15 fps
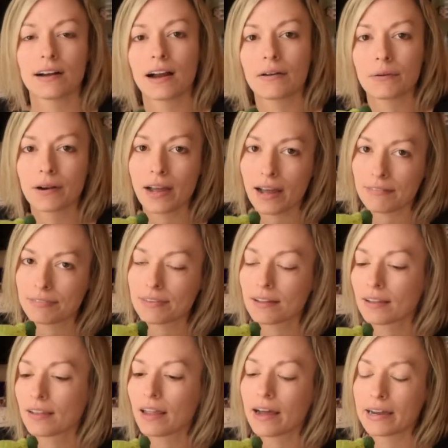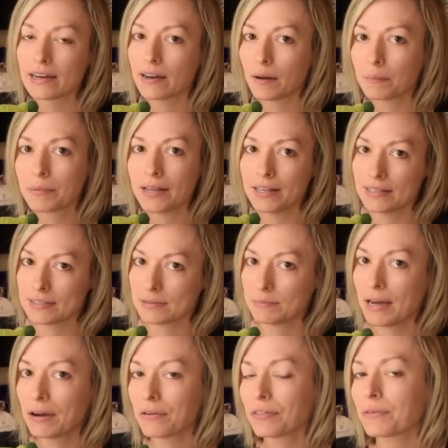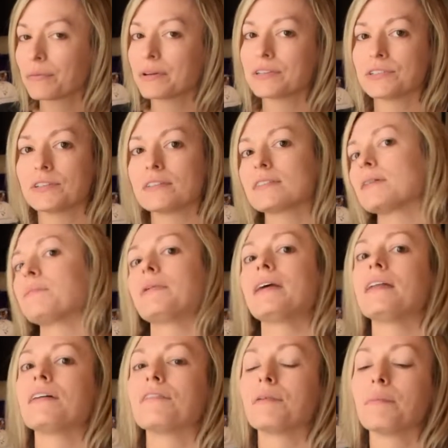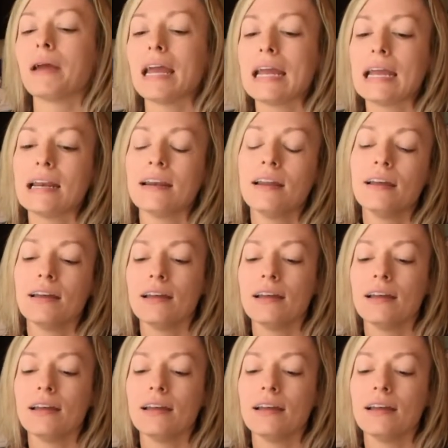I would have to line up his mouth, which is a bit of a pain.